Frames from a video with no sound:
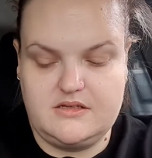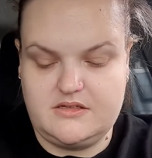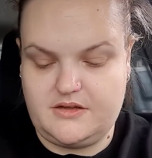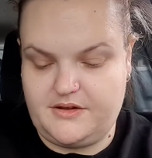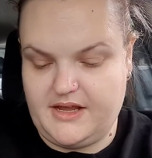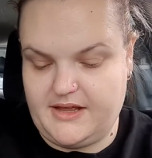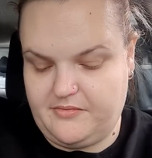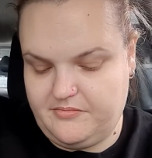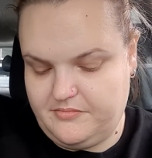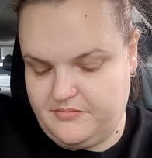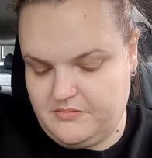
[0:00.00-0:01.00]
So yeah,
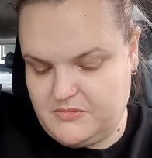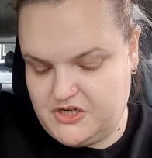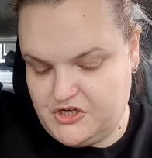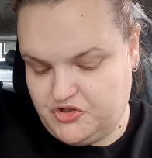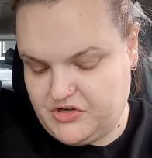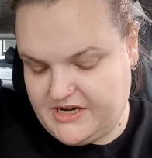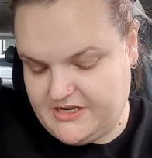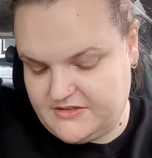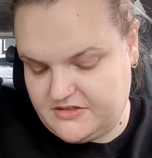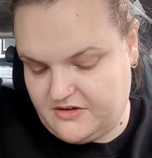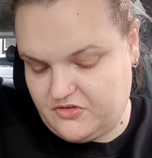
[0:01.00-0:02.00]
my new
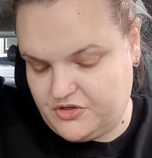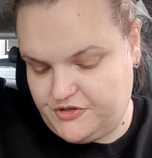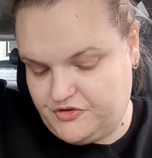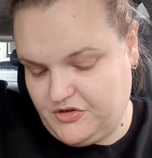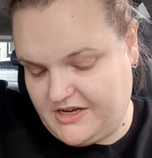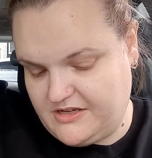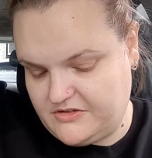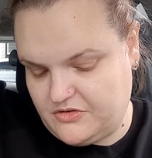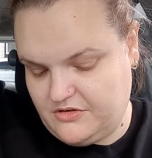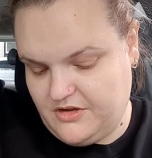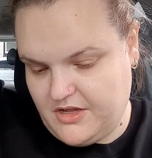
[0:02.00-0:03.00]
trainers, I've got new trainers
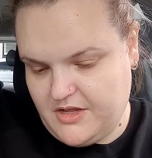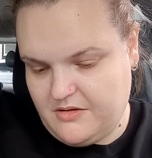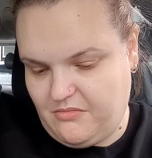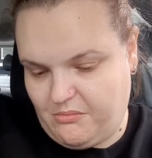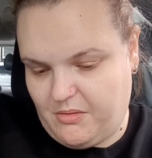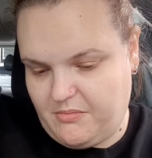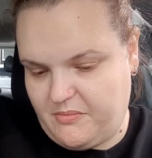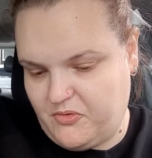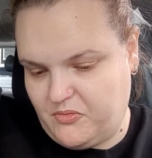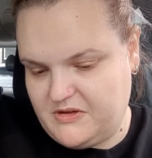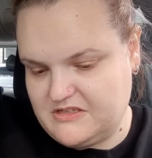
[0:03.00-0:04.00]
on. My mummy
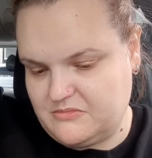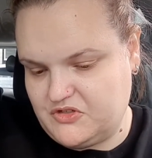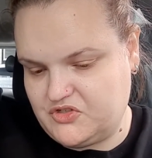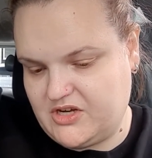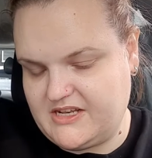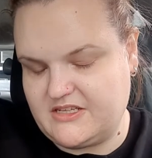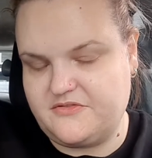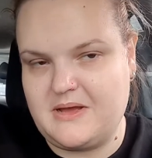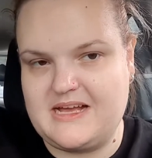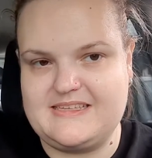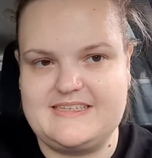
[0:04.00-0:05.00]
bought me some new trainers from
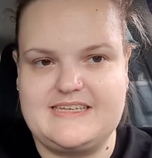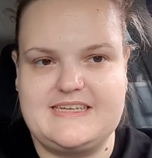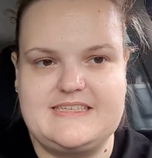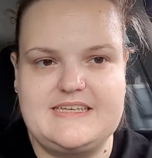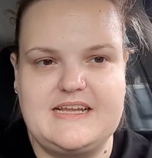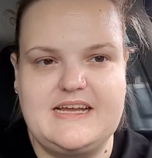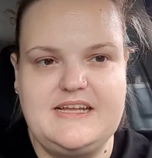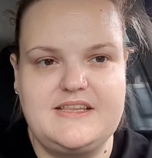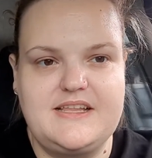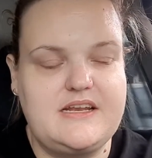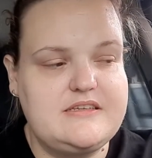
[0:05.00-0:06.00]
Asda yesterday.
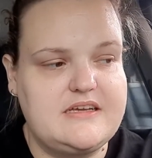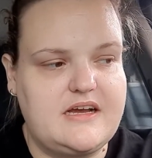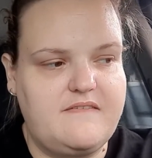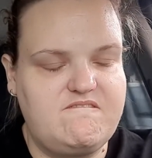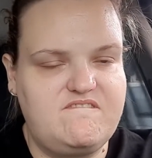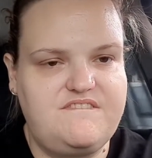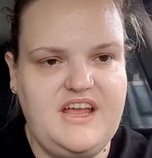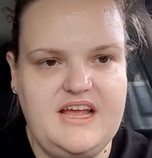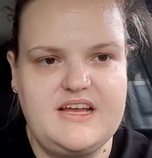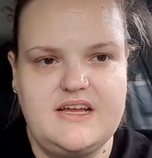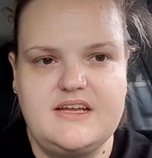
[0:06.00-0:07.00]
They're nice and comfy.
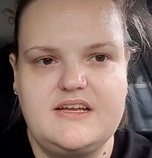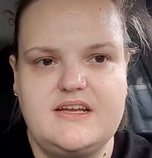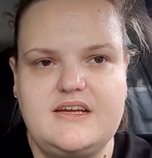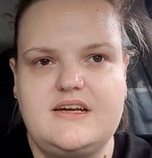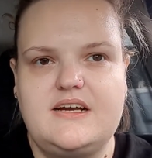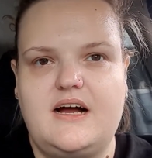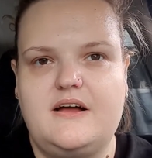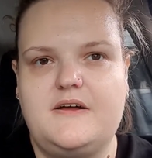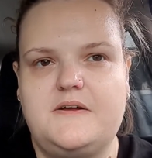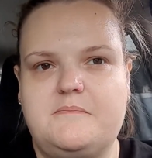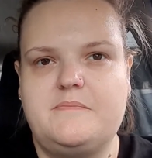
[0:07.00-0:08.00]

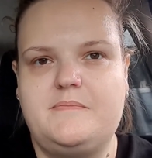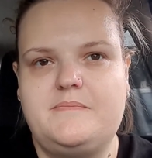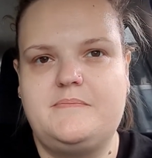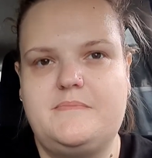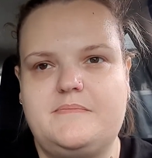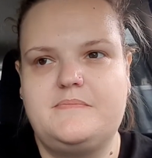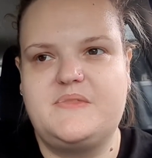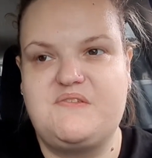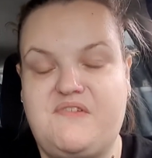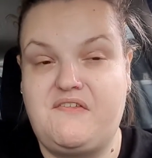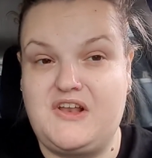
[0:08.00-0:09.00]

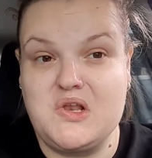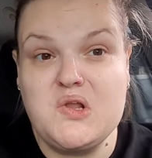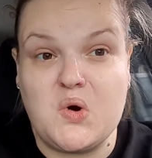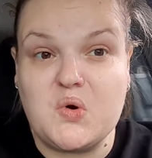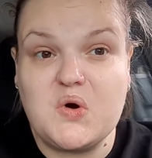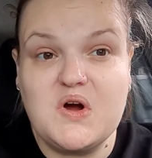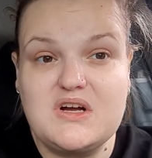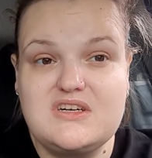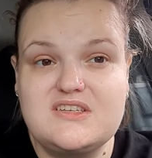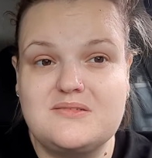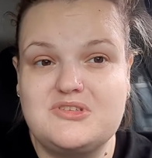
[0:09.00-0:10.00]
They're very long
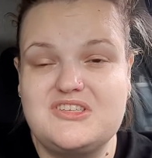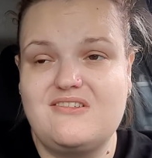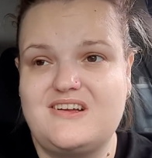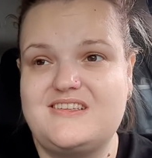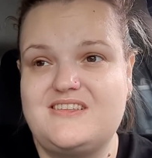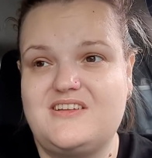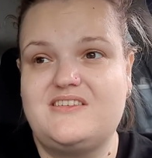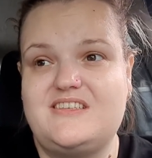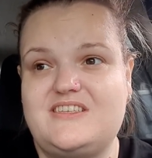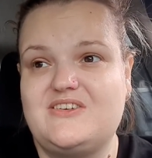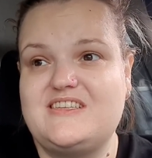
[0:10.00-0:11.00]
because I'm a size
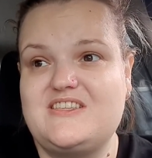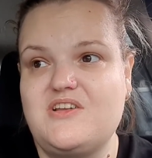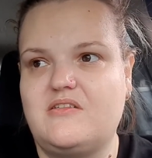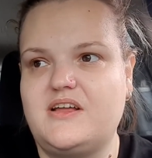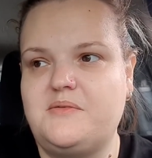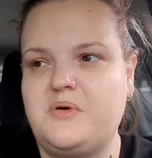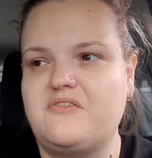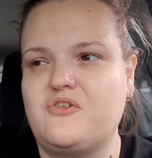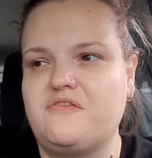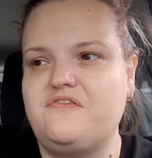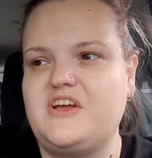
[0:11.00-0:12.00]
9, but I've
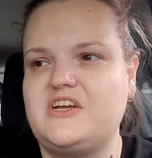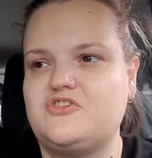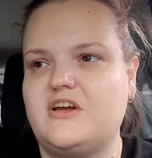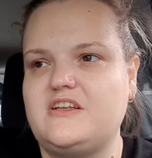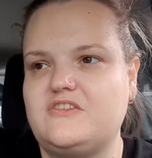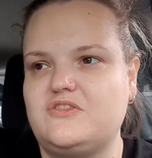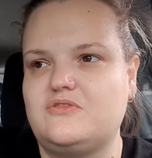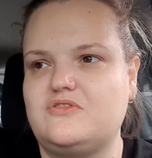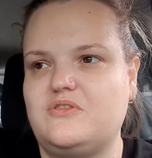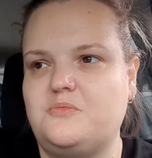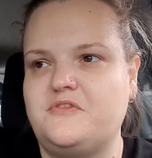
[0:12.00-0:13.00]
got thick trainer
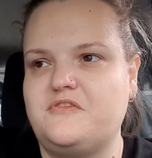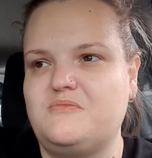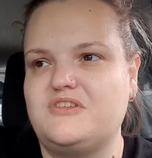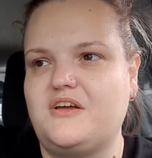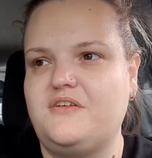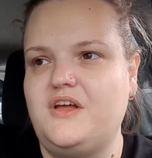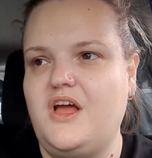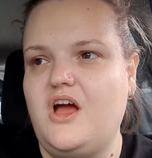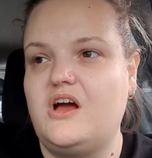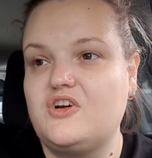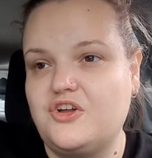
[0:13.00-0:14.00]
socks on with them, so I
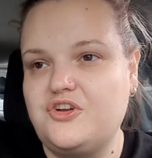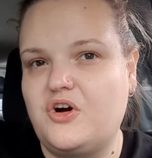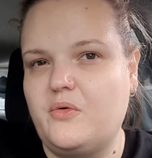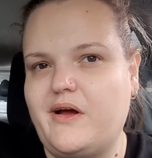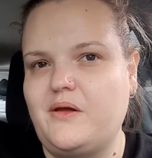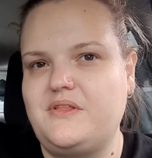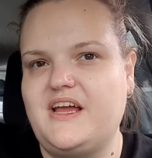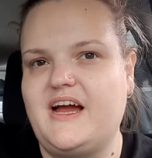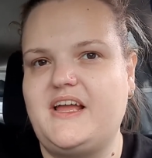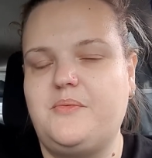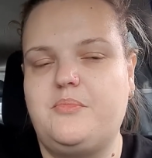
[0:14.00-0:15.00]
could have got away with the
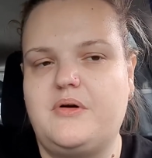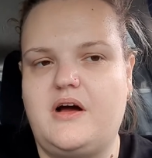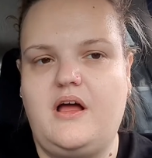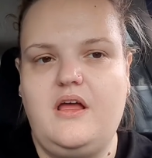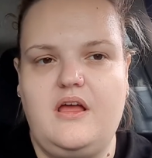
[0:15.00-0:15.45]
8, but